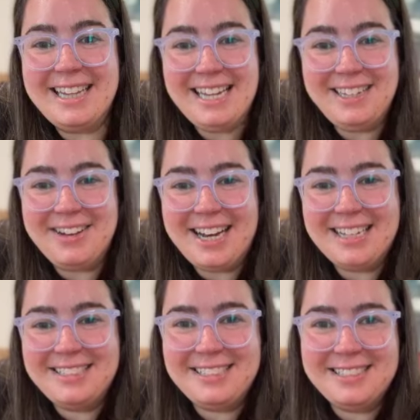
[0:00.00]
Thank you
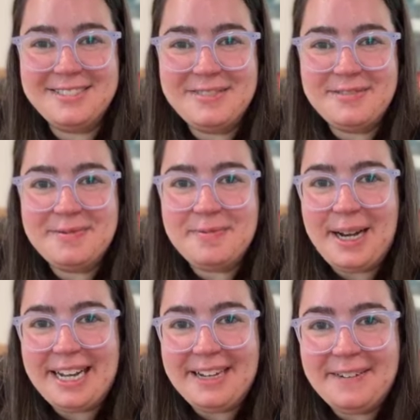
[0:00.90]
guys.
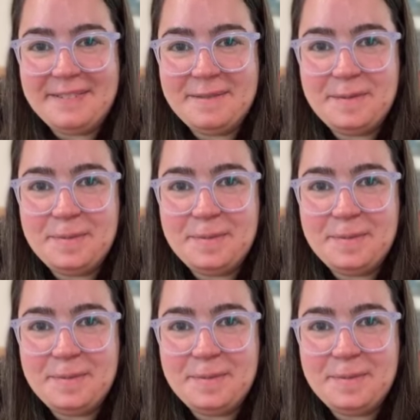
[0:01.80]
Bye.